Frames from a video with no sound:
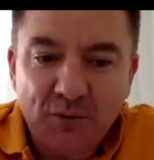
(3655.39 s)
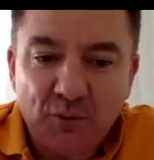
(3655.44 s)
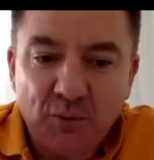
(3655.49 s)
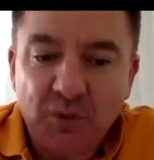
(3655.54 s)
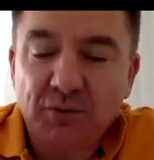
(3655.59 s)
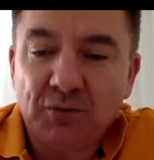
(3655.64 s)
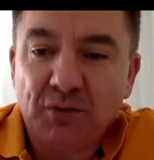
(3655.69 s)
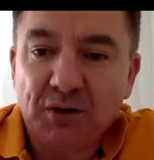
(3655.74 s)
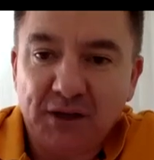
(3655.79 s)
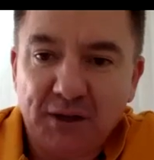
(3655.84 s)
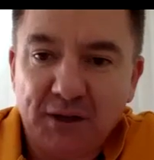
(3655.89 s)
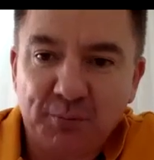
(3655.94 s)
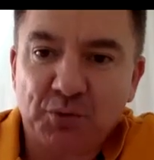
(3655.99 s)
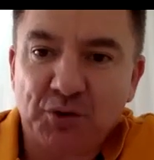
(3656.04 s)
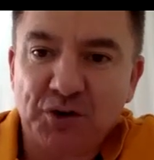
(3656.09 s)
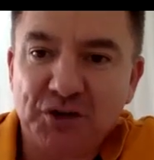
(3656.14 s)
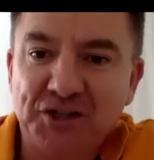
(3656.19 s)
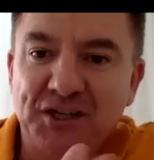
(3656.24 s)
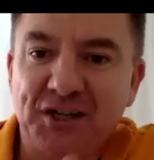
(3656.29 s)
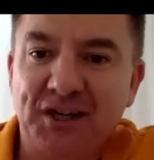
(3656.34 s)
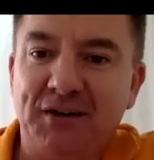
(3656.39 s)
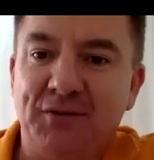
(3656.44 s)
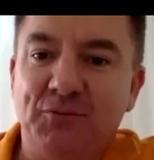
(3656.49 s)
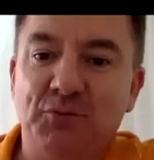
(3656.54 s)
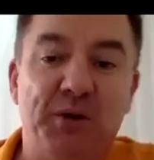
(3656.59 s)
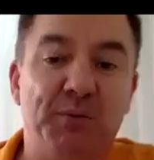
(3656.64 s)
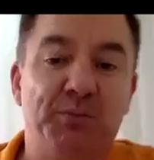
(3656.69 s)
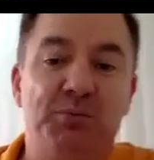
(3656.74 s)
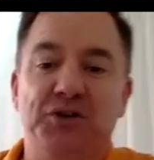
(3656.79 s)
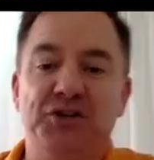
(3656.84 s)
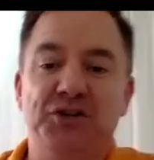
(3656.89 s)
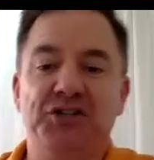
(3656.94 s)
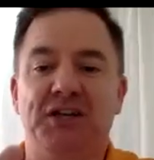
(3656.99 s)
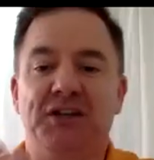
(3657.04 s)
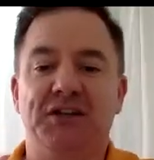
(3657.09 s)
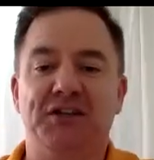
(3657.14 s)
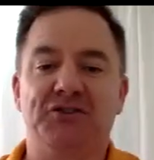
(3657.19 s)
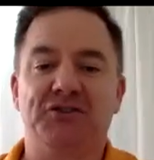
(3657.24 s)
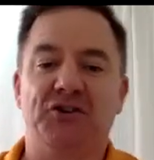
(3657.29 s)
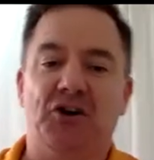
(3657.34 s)
we really appreciate we
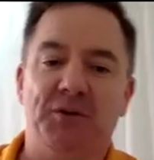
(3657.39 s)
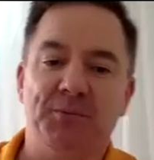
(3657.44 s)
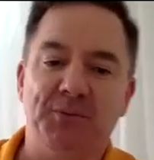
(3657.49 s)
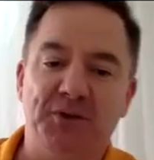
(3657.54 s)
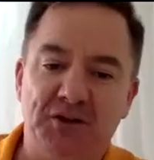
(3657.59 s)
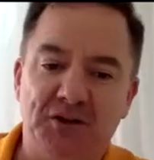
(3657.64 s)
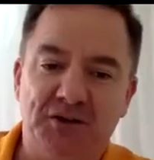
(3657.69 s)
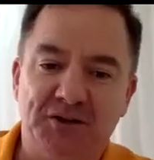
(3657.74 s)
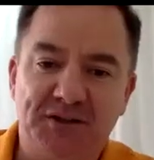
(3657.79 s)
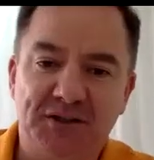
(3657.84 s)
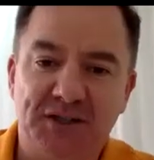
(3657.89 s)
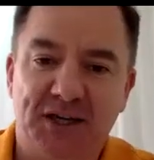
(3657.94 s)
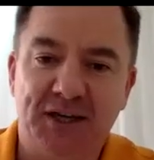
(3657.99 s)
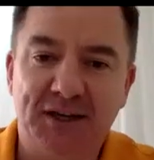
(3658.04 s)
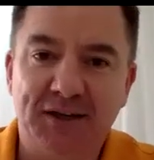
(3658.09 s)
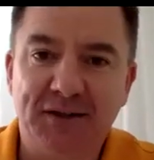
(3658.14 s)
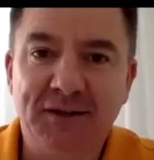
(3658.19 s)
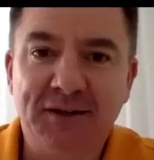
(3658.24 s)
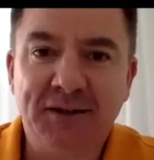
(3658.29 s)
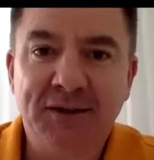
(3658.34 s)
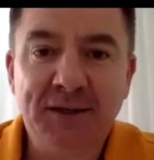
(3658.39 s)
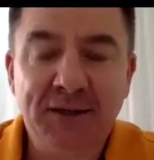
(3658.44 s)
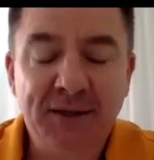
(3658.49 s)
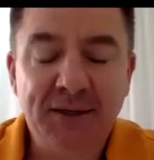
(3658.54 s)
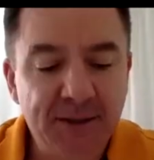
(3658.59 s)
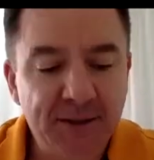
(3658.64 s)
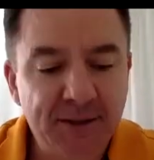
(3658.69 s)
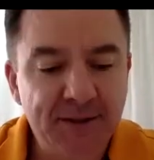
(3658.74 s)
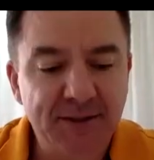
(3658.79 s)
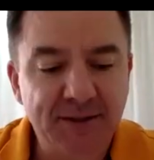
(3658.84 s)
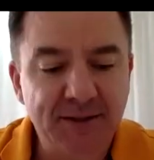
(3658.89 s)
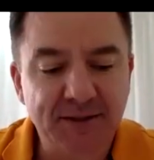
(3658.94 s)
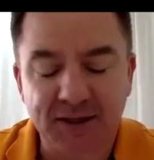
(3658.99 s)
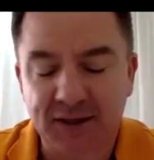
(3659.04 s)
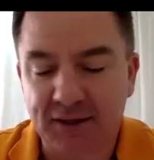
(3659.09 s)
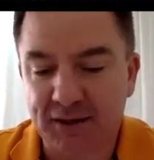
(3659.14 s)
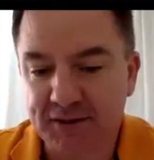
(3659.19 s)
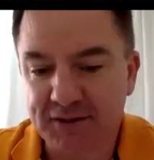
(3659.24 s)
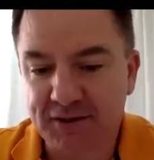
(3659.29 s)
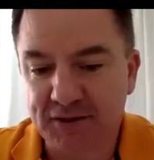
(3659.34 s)
appreciate the time you guys take to
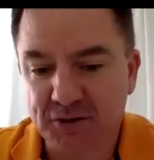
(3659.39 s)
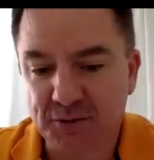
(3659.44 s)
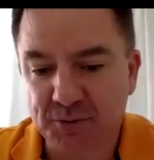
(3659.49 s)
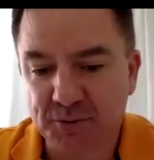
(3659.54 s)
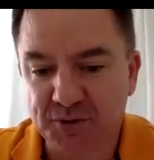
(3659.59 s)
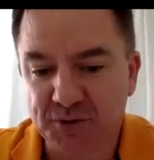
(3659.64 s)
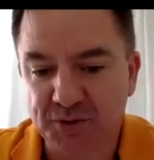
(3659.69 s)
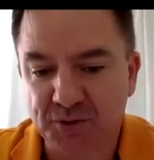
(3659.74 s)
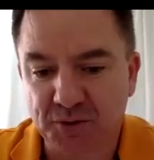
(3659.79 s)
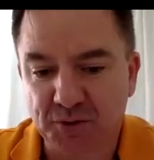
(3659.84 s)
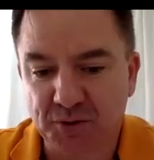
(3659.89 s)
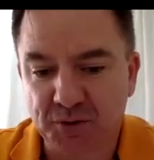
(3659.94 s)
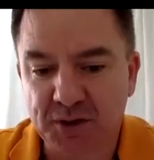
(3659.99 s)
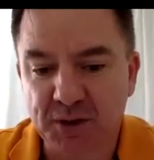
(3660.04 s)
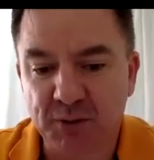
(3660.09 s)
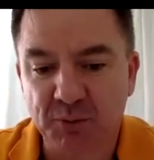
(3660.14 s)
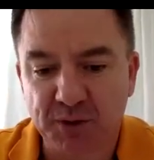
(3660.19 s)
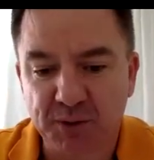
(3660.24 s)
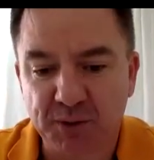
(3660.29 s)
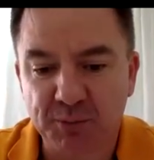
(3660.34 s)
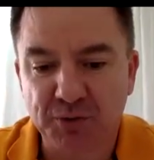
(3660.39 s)
sit and listen to us talk, and we